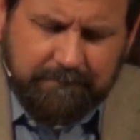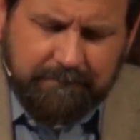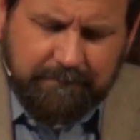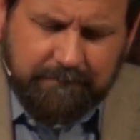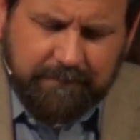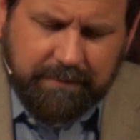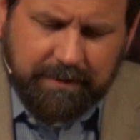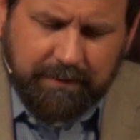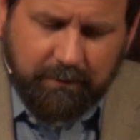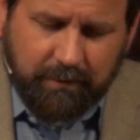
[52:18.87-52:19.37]

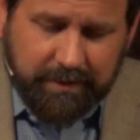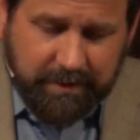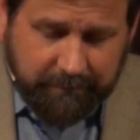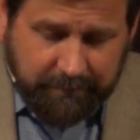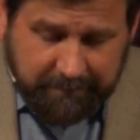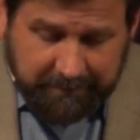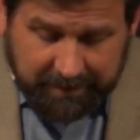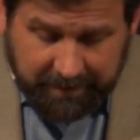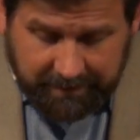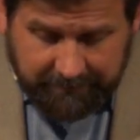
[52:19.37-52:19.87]
but Lord, that
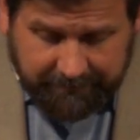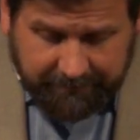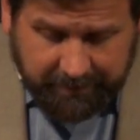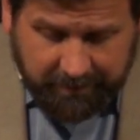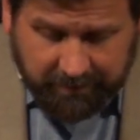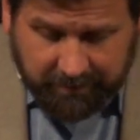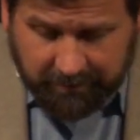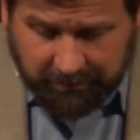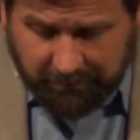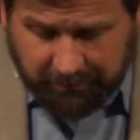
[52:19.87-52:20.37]
we would live for
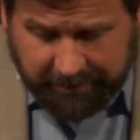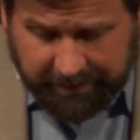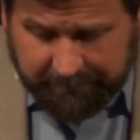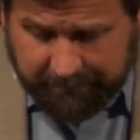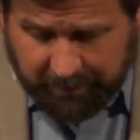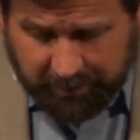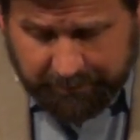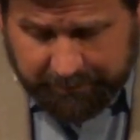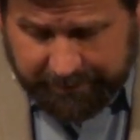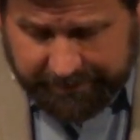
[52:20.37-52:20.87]
your glory and
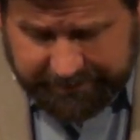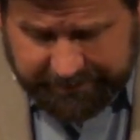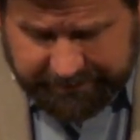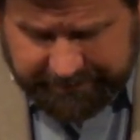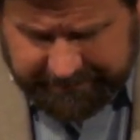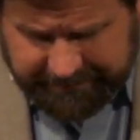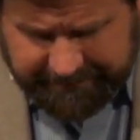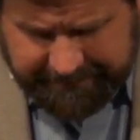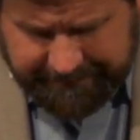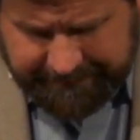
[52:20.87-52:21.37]
purpose.
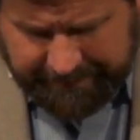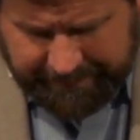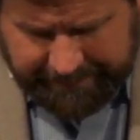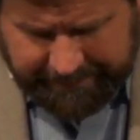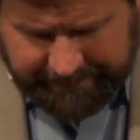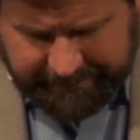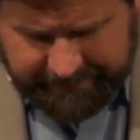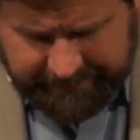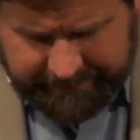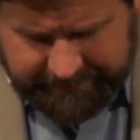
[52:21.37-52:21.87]

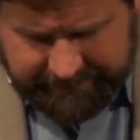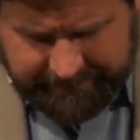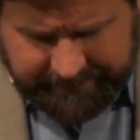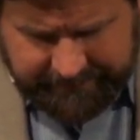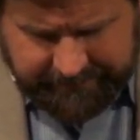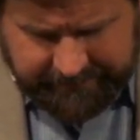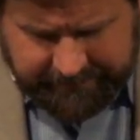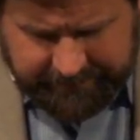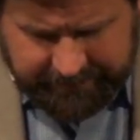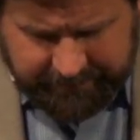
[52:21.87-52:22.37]

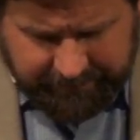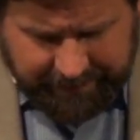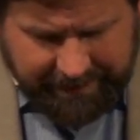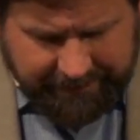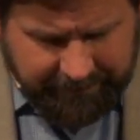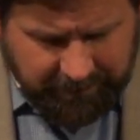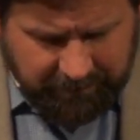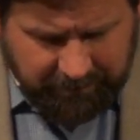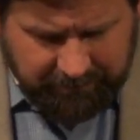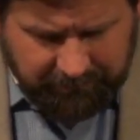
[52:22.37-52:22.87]
So
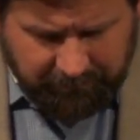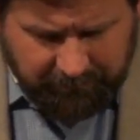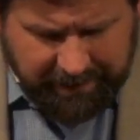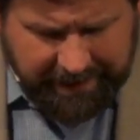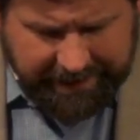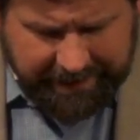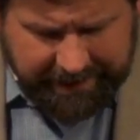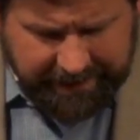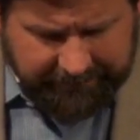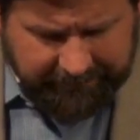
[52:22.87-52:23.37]
have your
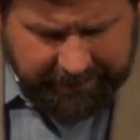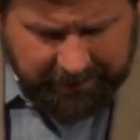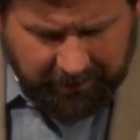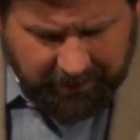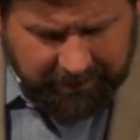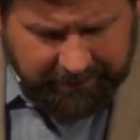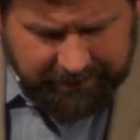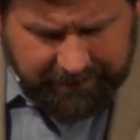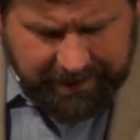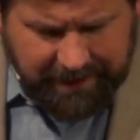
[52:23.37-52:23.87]
way in every
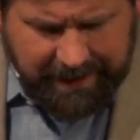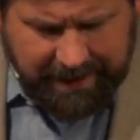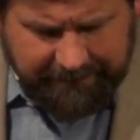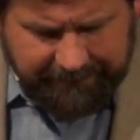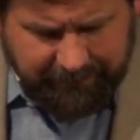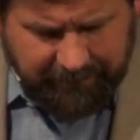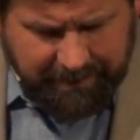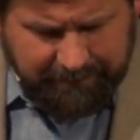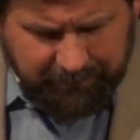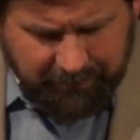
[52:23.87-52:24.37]
heart and life,
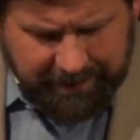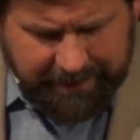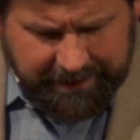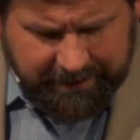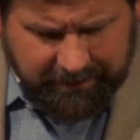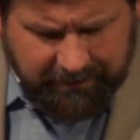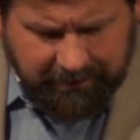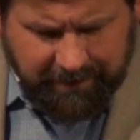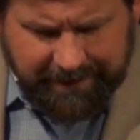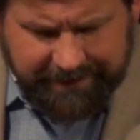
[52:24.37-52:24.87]
for I pray it
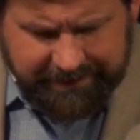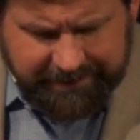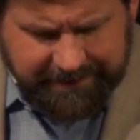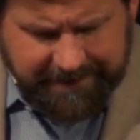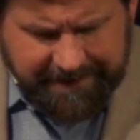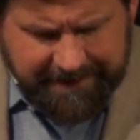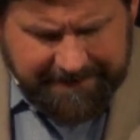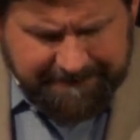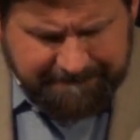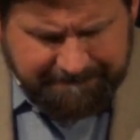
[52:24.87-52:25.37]
in Christ's
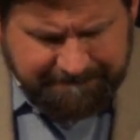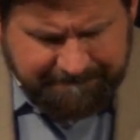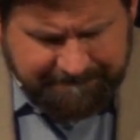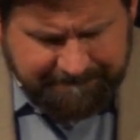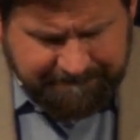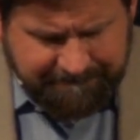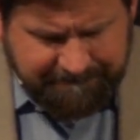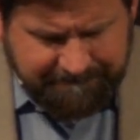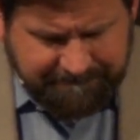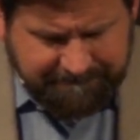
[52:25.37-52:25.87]
name.
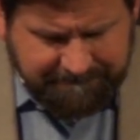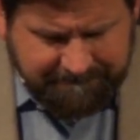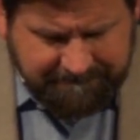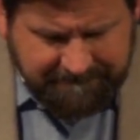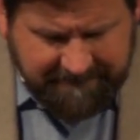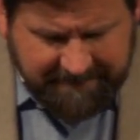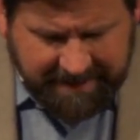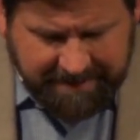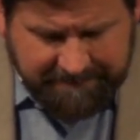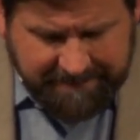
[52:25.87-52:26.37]

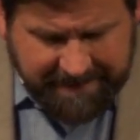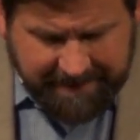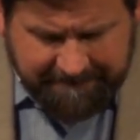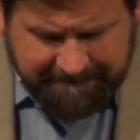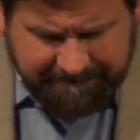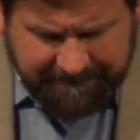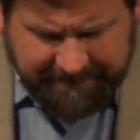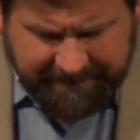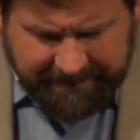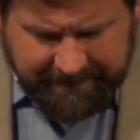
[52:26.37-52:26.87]

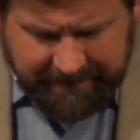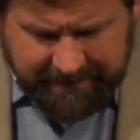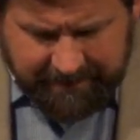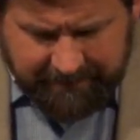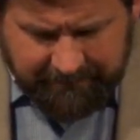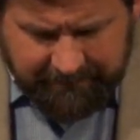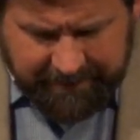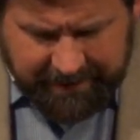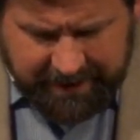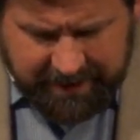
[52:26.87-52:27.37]
Amen.
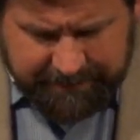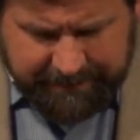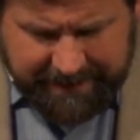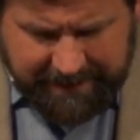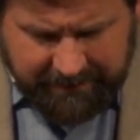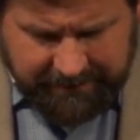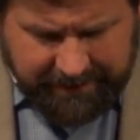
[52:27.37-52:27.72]
With heads bowed and